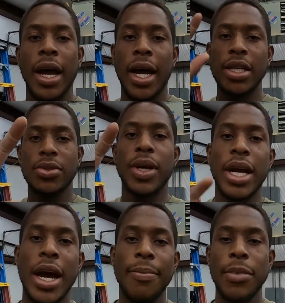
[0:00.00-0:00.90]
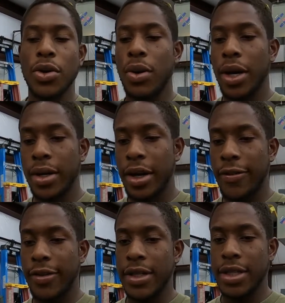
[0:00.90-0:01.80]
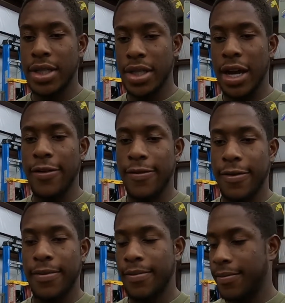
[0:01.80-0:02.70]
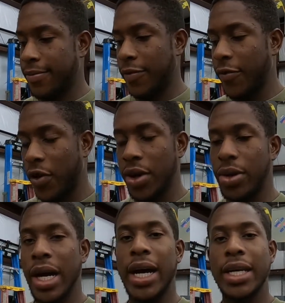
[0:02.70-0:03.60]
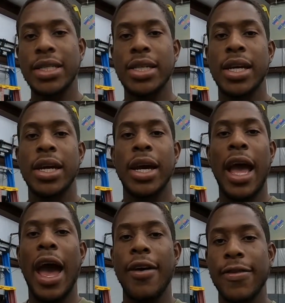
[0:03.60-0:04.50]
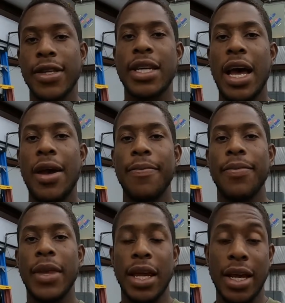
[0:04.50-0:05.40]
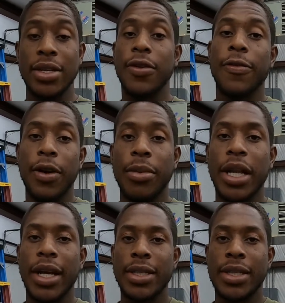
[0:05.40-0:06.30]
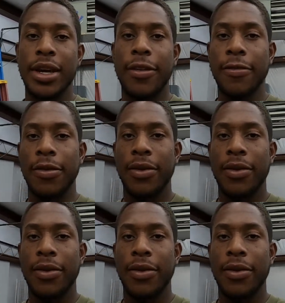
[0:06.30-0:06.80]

I just want to up the quality of the stuff for you guys. Half the time, like, I do film a lot of stuff.